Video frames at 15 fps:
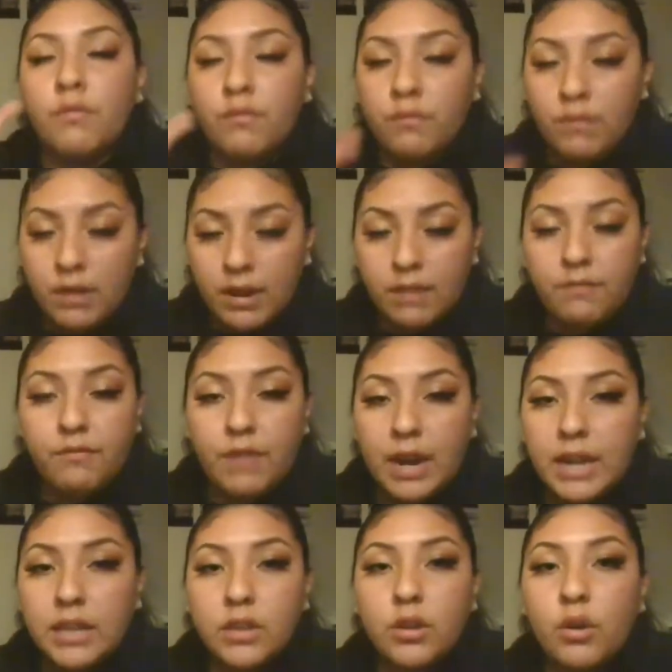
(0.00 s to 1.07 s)

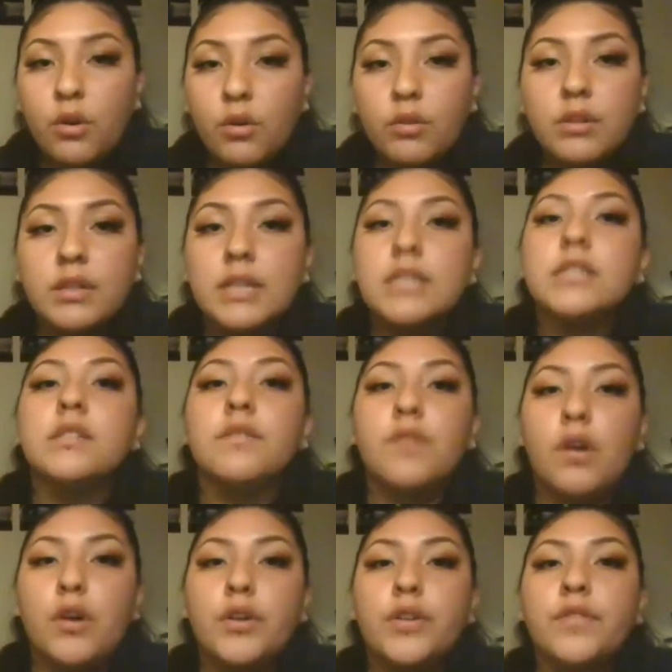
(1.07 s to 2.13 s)
Write the whole list of
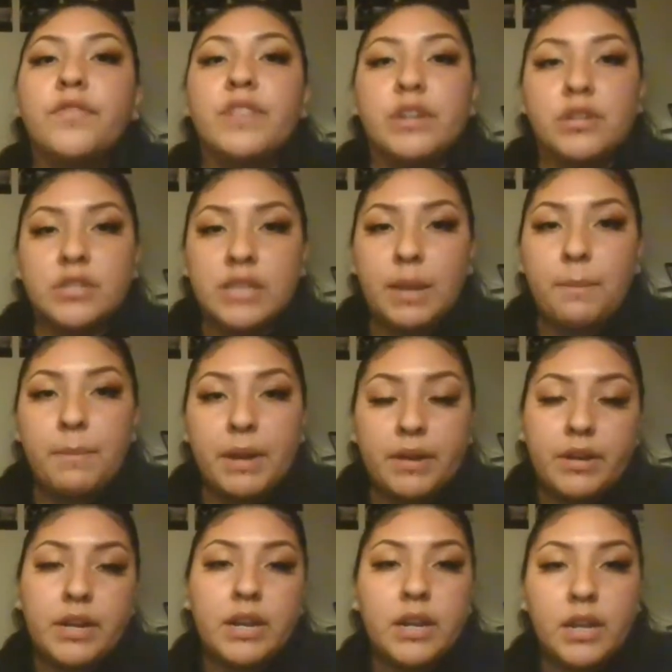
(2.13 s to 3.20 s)
all your fears and
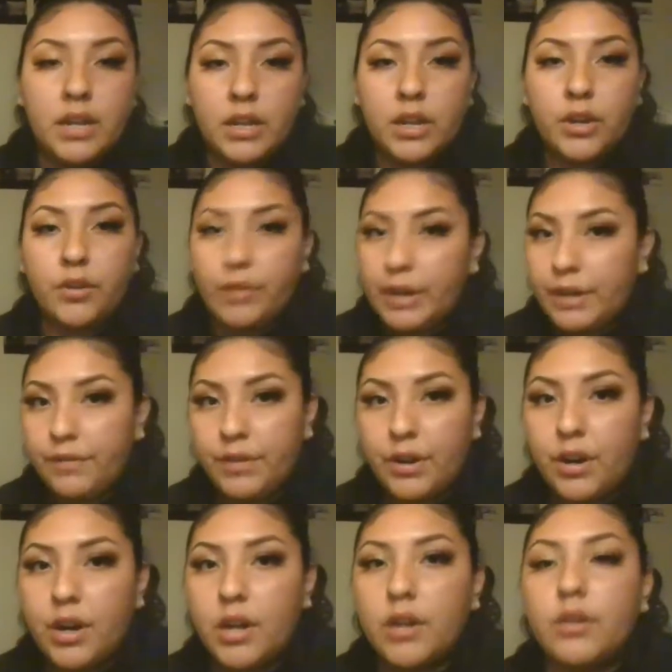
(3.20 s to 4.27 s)
bury it in a
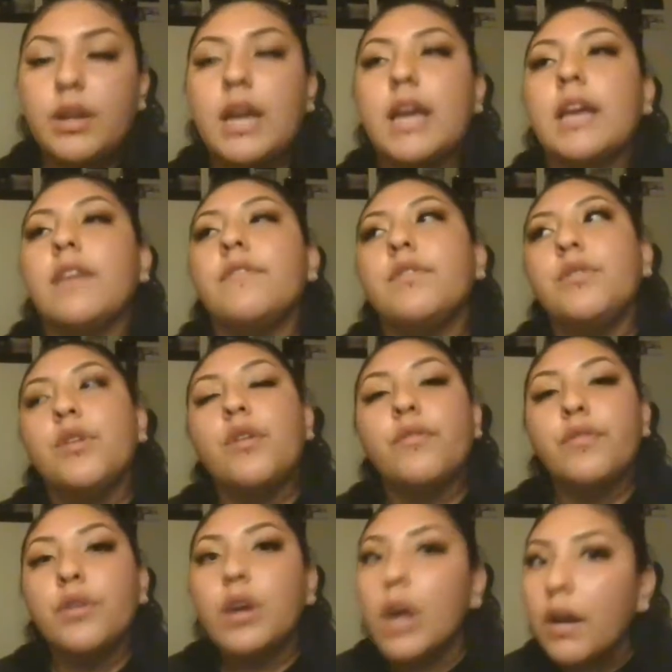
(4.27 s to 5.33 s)
graveyard. Okay, if you don't
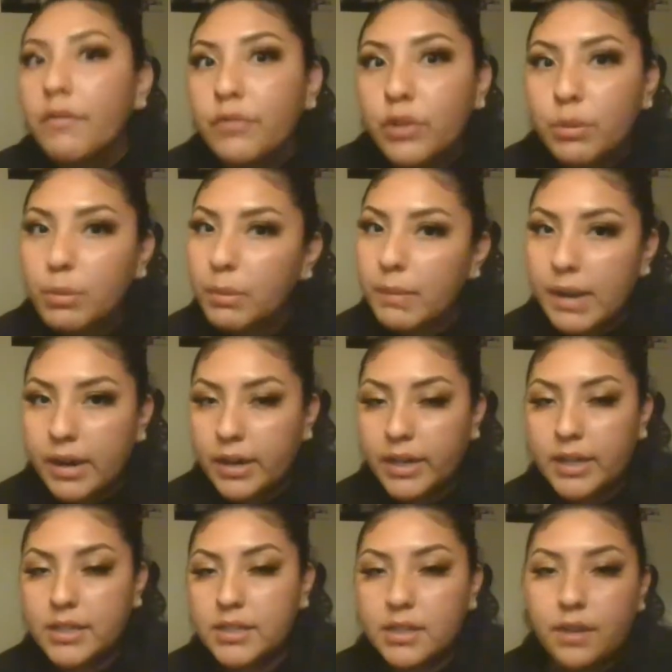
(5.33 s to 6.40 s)
feel comfortable
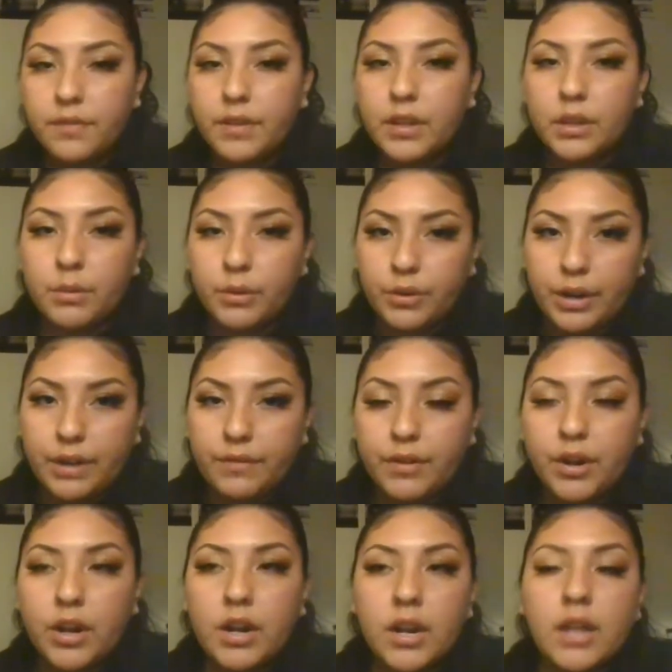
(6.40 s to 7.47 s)
burying stuff in the
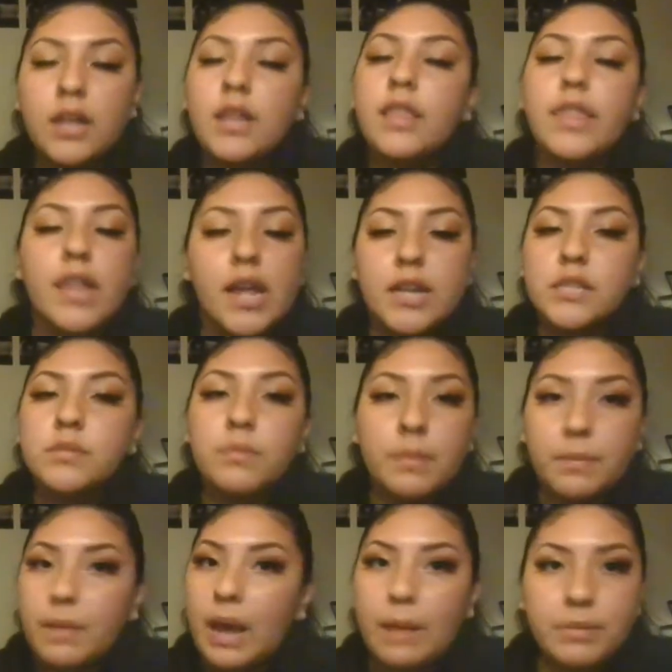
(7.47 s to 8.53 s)
graveyard, that is
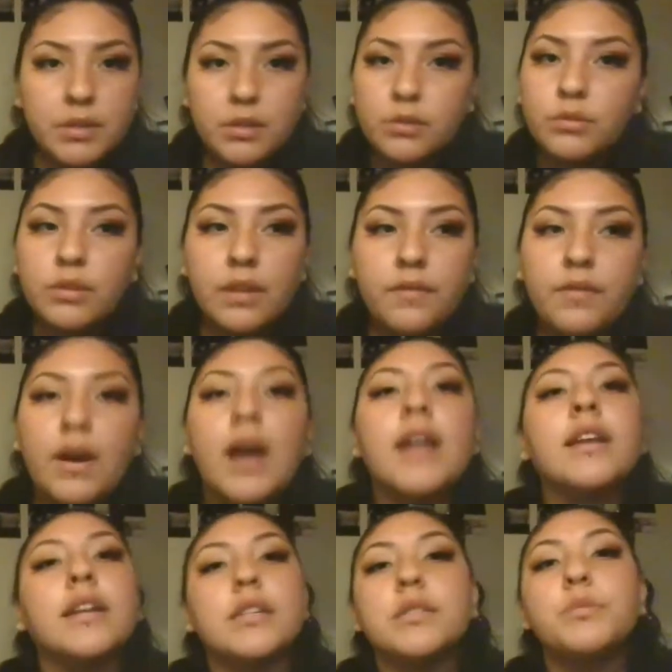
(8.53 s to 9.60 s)
absolutely
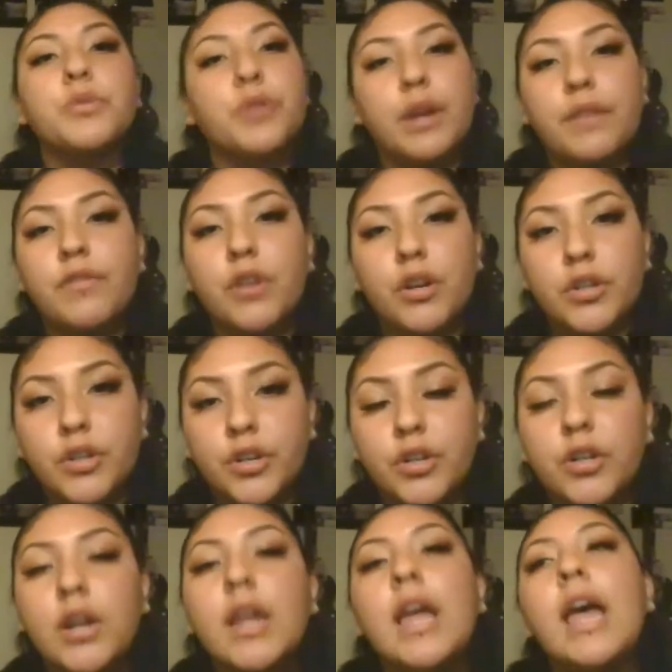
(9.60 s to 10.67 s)
fine. Get some graveyard
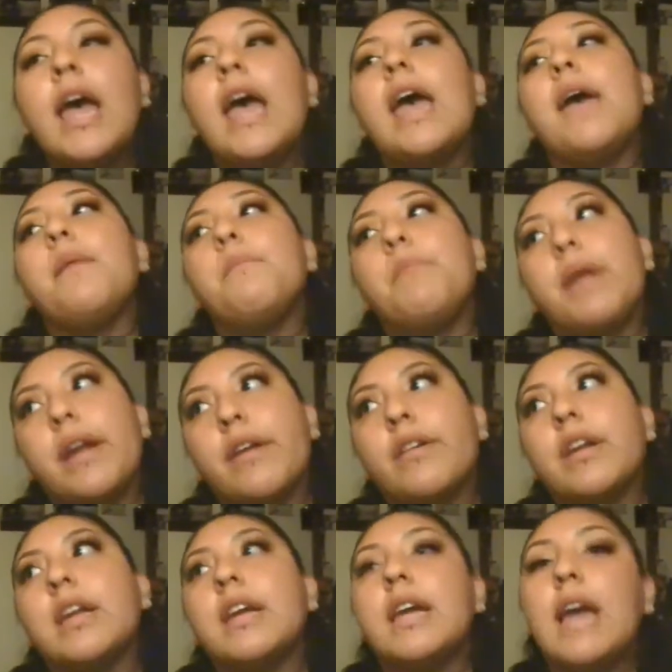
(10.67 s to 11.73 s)
dirt and
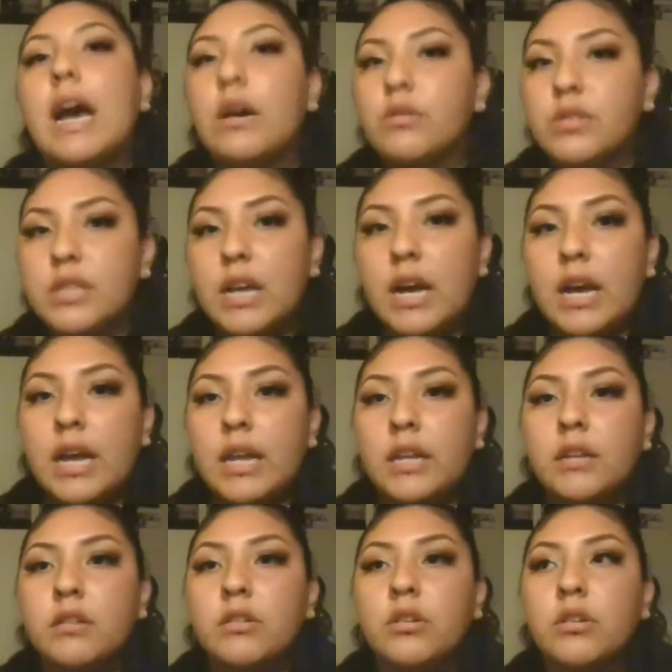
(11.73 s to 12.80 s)
bury it outside.